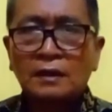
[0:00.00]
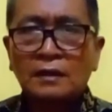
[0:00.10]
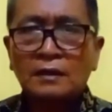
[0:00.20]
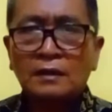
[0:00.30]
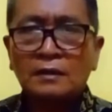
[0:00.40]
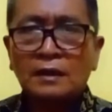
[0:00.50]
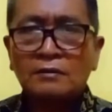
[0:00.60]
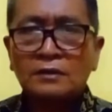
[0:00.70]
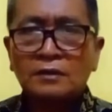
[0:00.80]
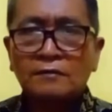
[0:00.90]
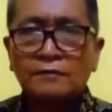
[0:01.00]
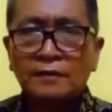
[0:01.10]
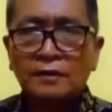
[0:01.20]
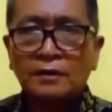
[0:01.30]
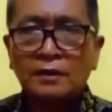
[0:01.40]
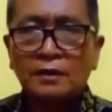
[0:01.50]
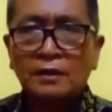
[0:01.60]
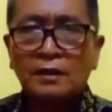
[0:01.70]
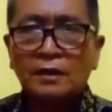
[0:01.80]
and then how is your father,